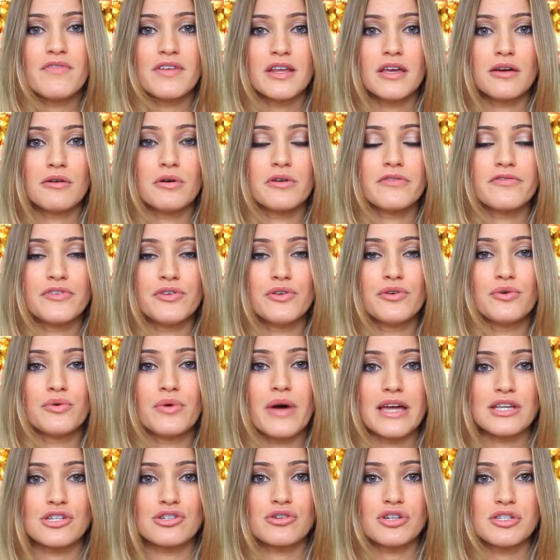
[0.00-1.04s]
a video of
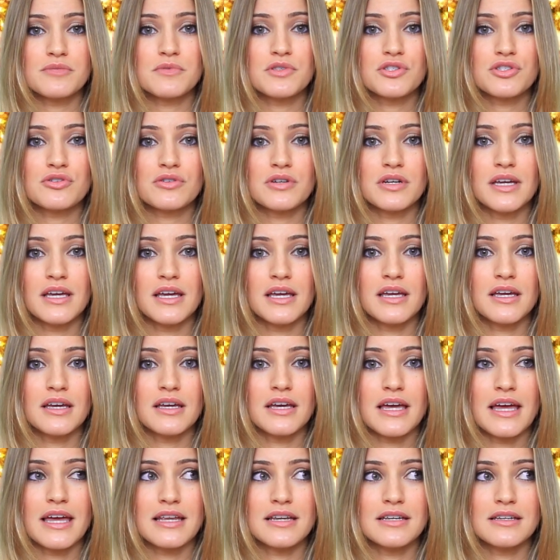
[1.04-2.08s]
you and your Christmas tree
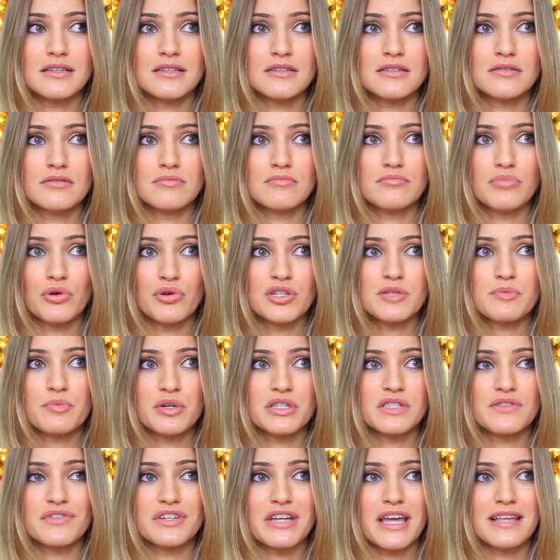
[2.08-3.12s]
and bonus
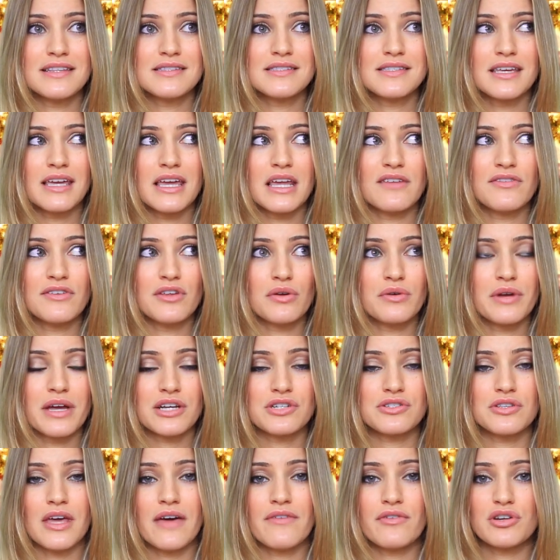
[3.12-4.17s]
points for dancing. And if you don't
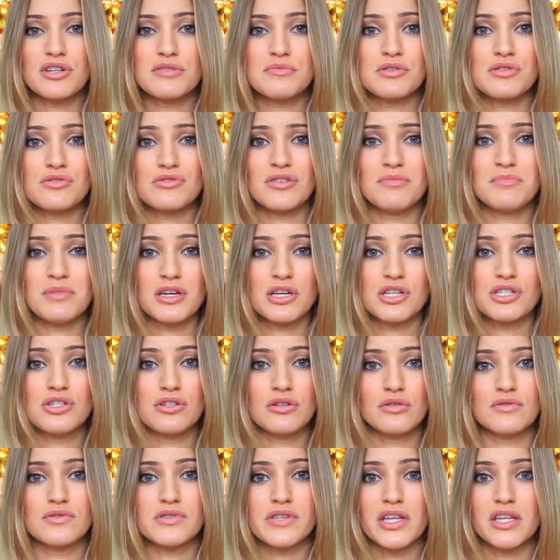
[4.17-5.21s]
actually have a Christmas tree because you
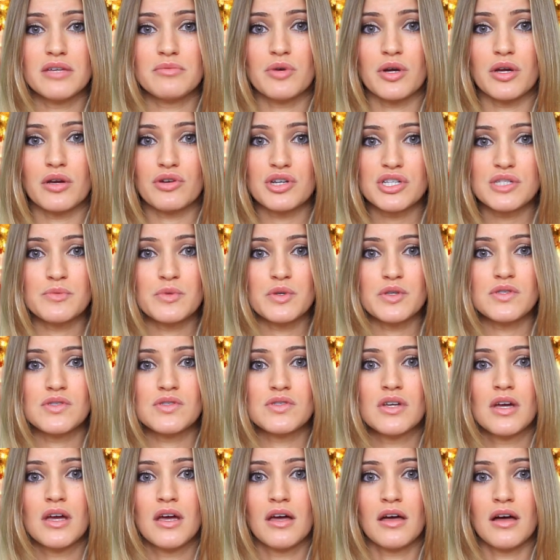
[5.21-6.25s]
don't celebrate
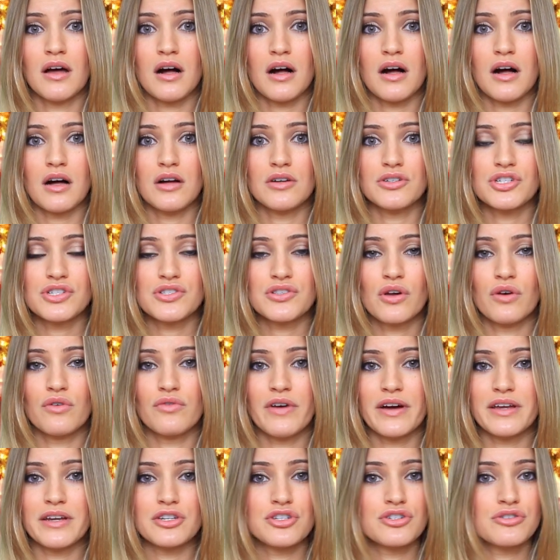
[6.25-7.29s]
Christmas, uh, just go
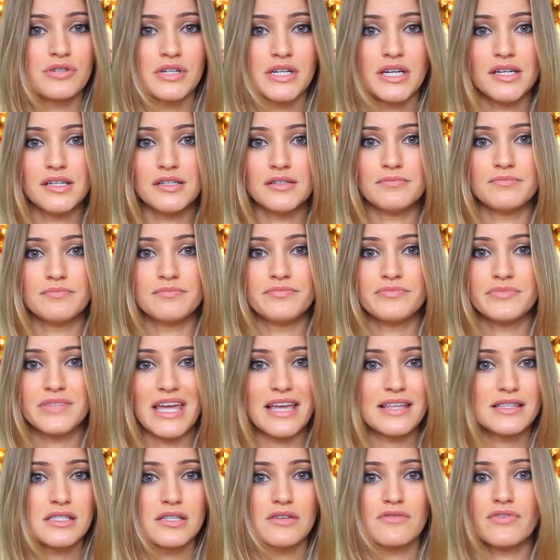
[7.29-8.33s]
find a tree and
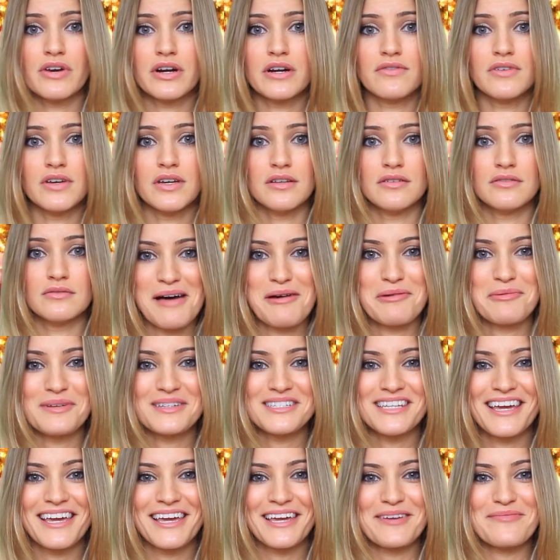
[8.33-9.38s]
dance in front of it. I'm gonna
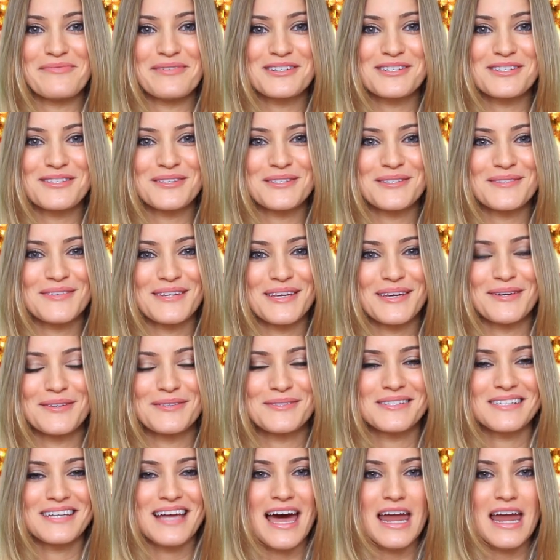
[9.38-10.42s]
be taking a bunch of those
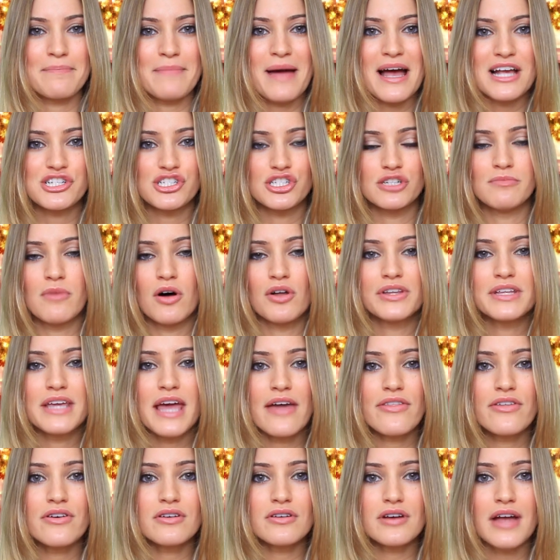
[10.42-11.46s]
videos and of mashing them all
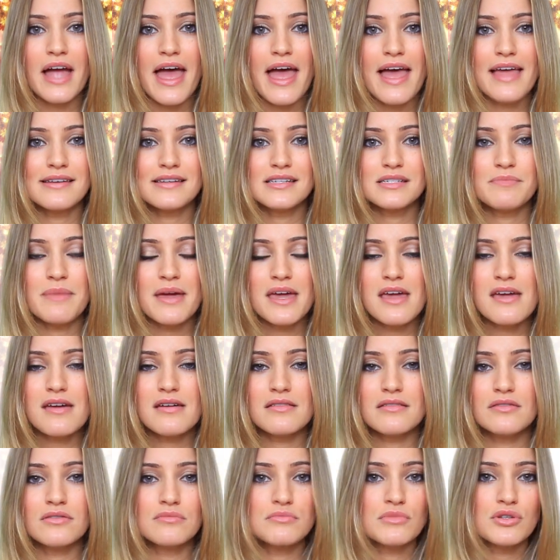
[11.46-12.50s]
together and making
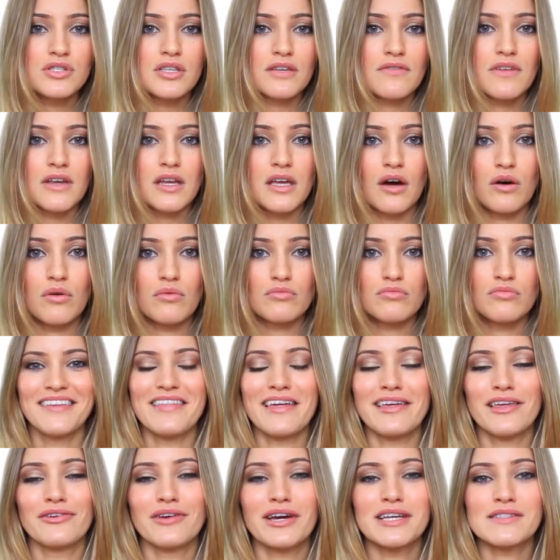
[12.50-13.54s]
a little music video.
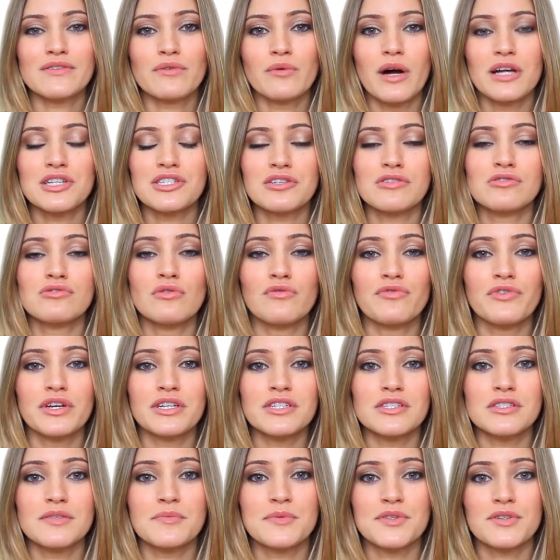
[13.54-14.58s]
Thank you guys for watching. Don't
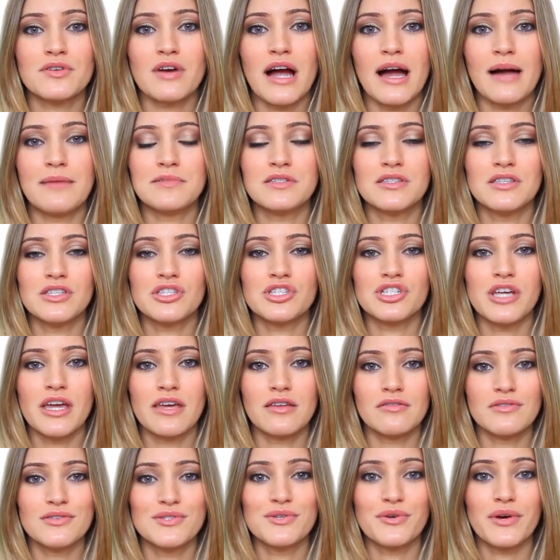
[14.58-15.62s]
forget to subscribe to this
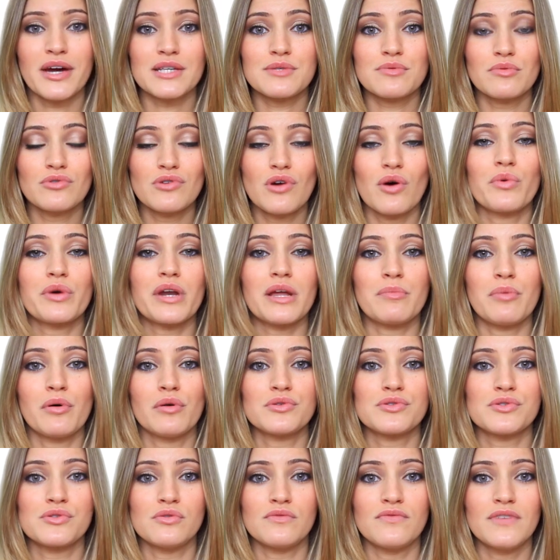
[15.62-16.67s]
channel so you guys will know when I
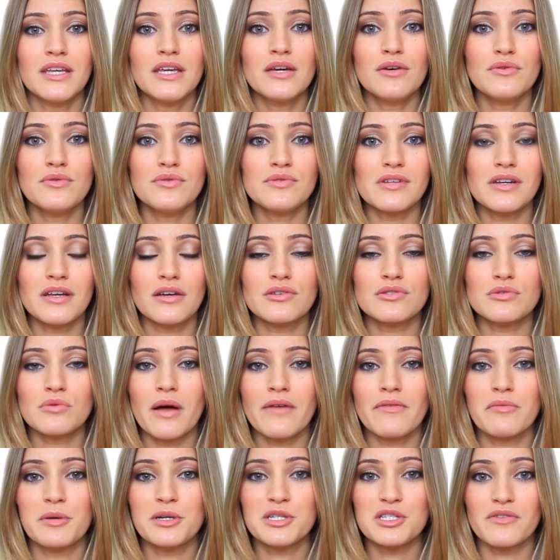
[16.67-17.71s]
post new videos. And I also
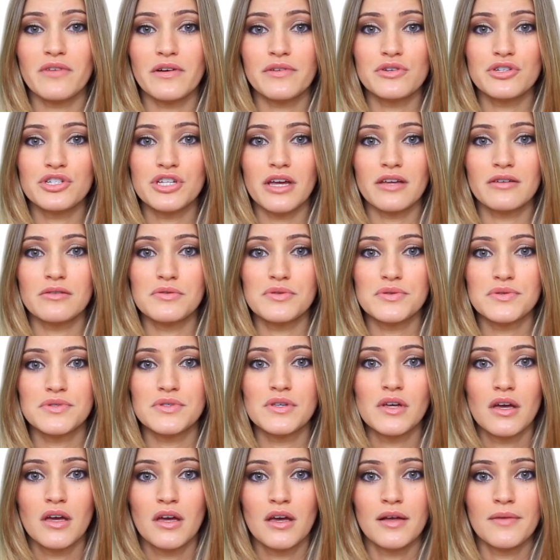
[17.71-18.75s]
have a bunch of other
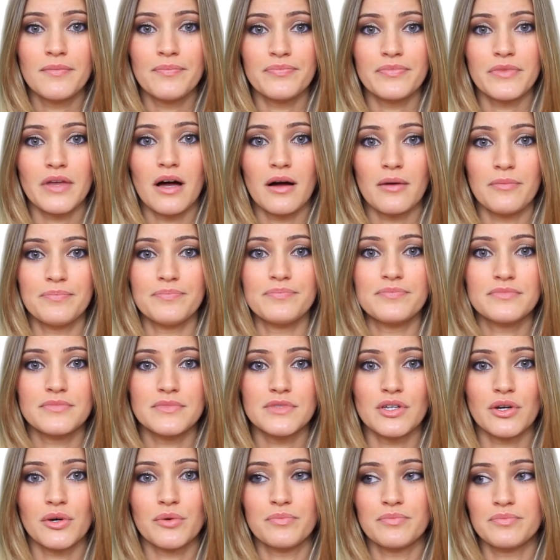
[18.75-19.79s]
channels. Um,
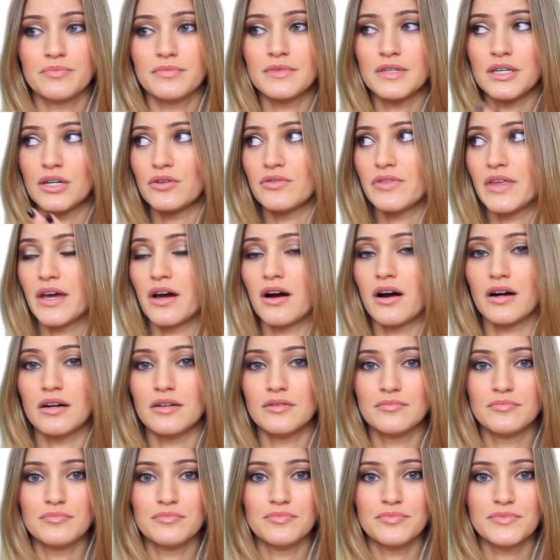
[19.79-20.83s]
so here they
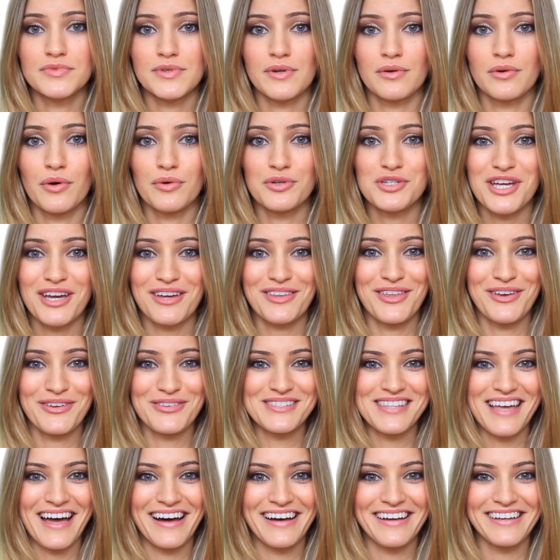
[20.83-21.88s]
are. So go check
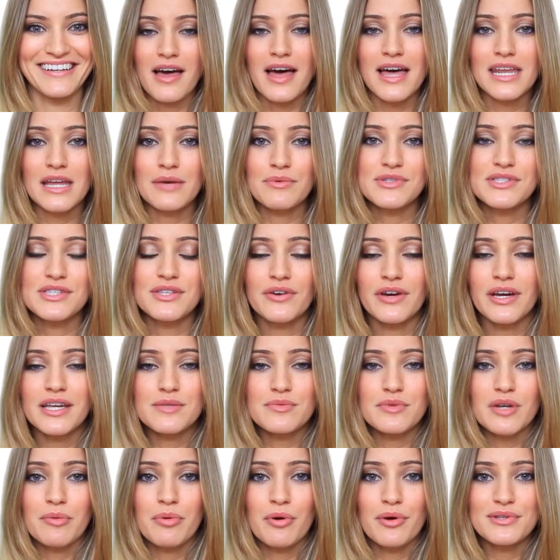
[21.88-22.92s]
those out. And I will see you
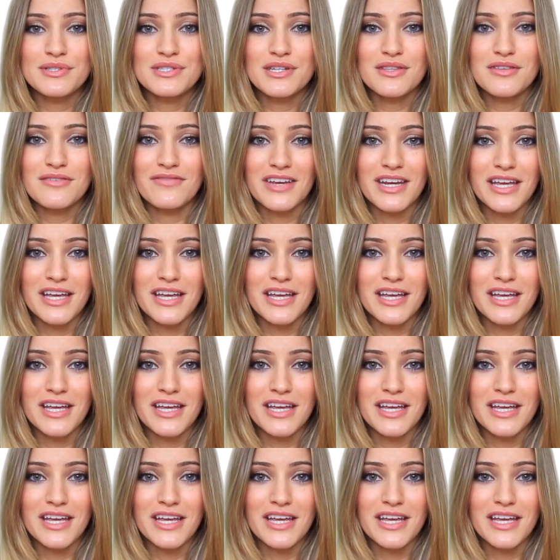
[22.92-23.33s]
guys when I post another